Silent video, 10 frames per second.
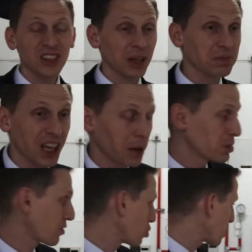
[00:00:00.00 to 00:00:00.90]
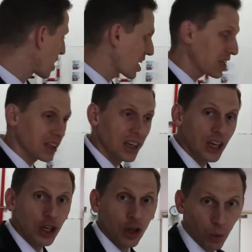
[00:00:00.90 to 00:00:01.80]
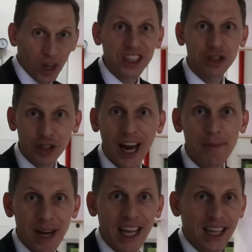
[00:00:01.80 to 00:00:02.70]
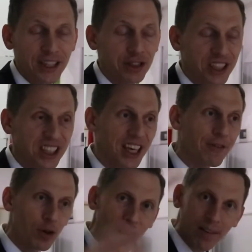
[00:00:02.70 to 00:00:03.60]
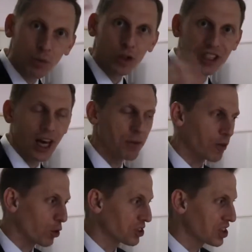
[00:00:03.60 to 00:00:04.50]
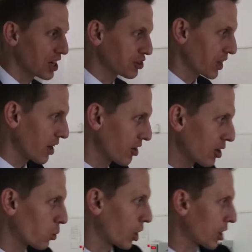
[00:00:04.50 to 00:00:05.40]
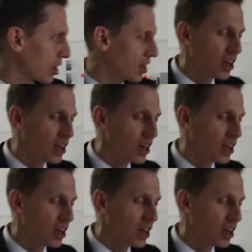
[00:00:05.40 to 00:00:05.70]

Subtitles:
Sometimes if you need it, you'll want to dry by electricity. If you have more time, of course, the air dryer can work.